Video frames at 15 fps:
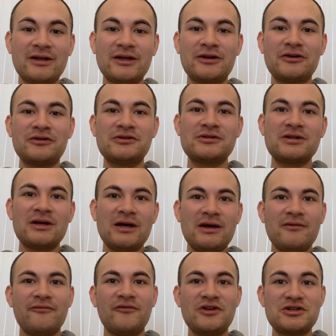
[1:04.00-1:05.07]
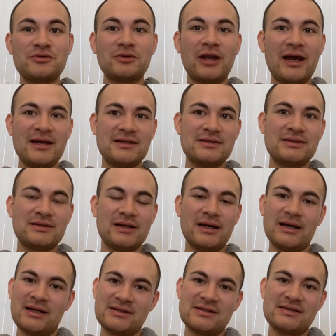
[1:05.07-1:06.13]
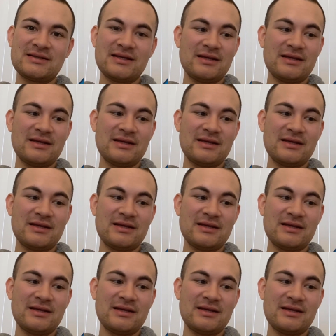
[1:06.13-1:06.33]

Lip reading: good visual aid to see